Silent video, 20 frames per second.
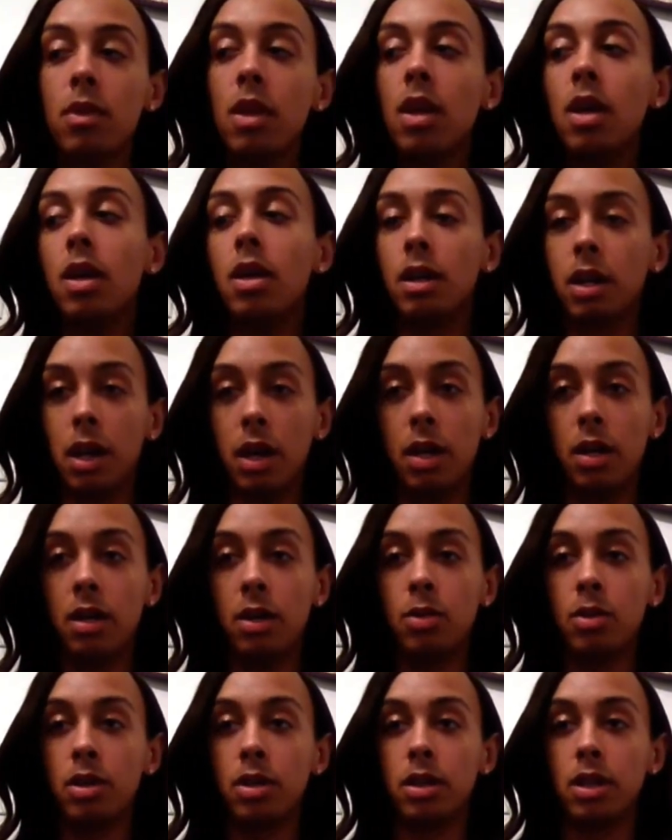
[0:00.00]
And
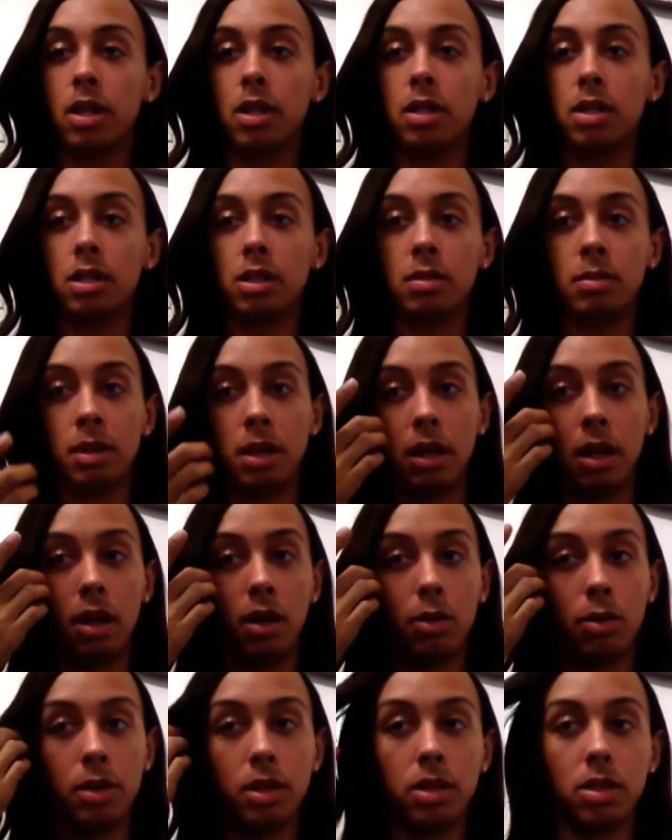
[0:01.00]
anyone that sees me
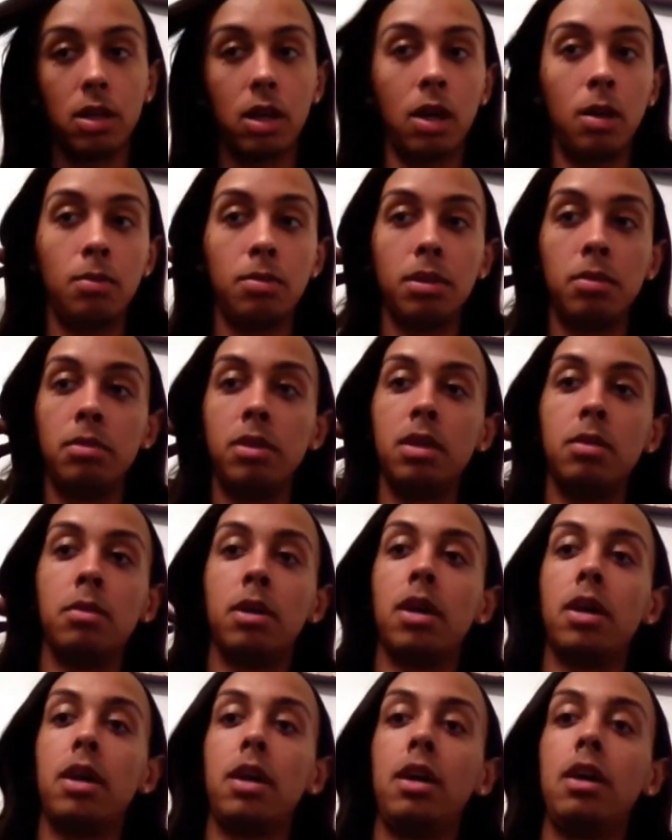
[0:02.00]
always compliment my
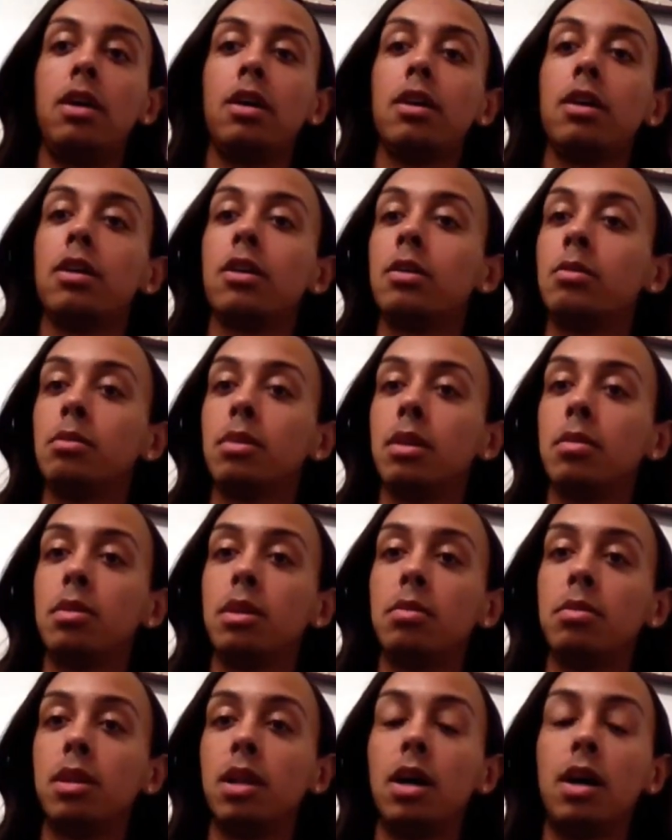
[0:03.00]
hair and blah, blah,
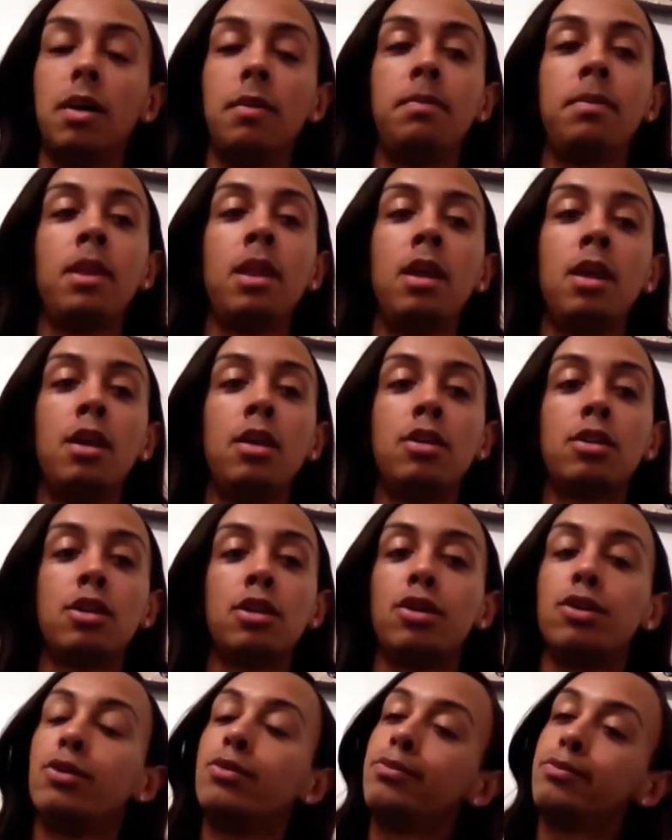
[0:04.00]
blah.
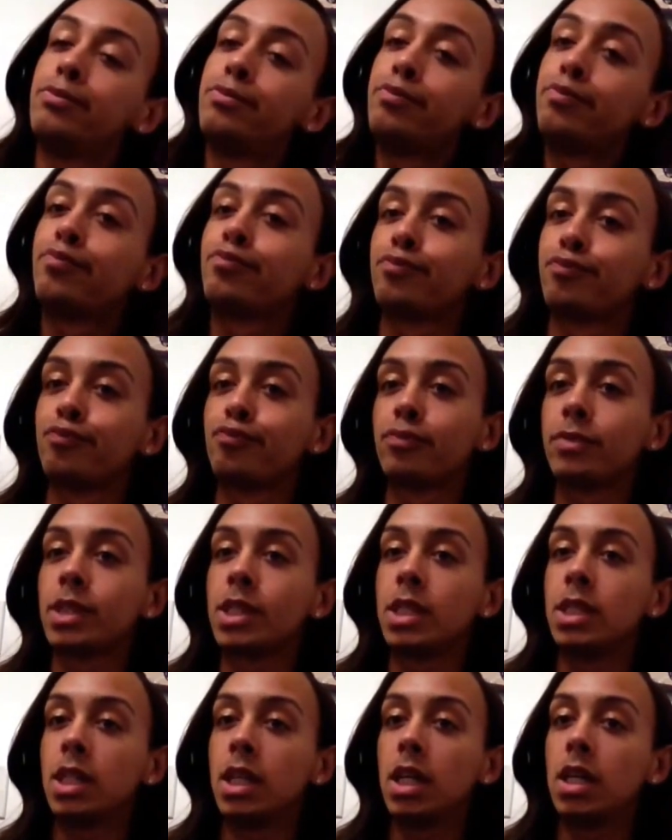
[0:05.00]
So,
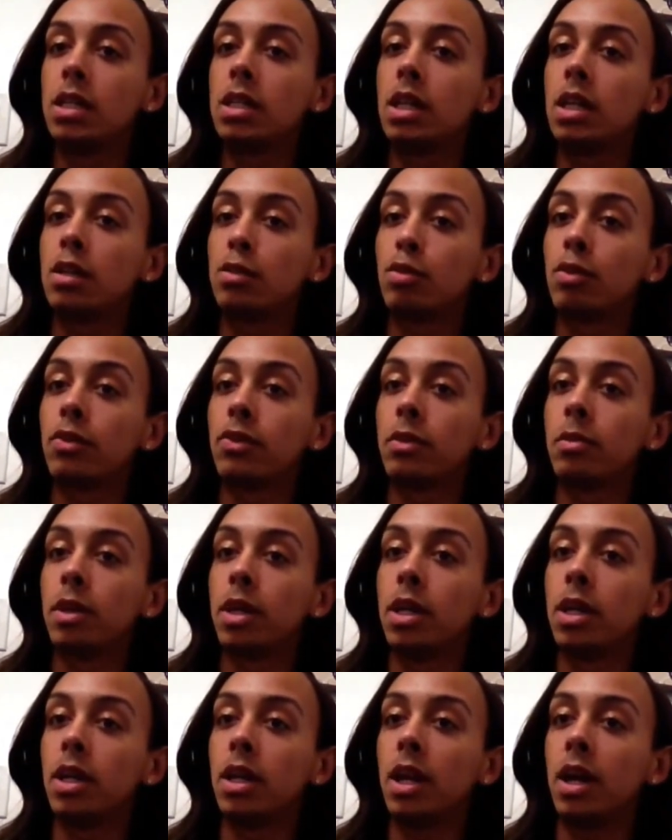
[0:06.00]
I say it's worth the
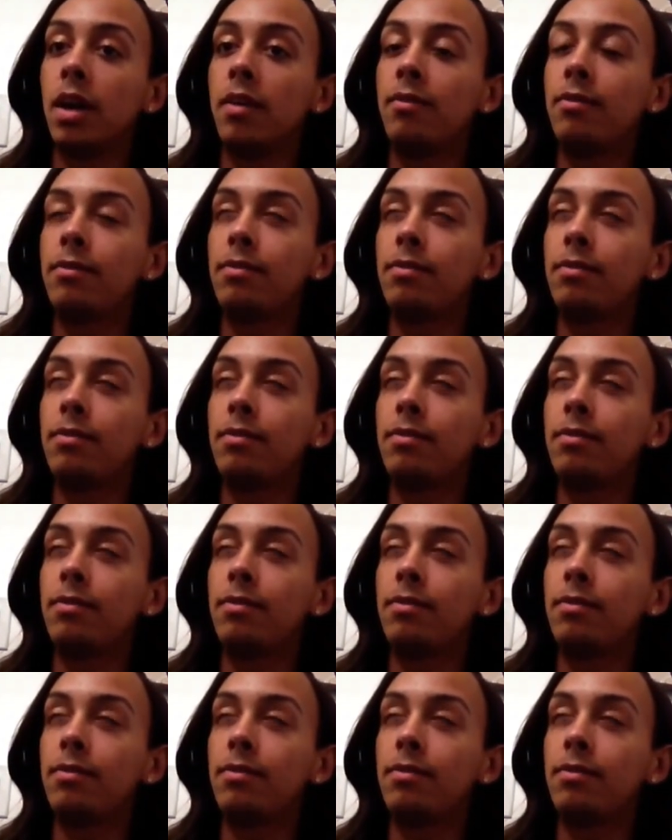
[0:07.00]
money. And I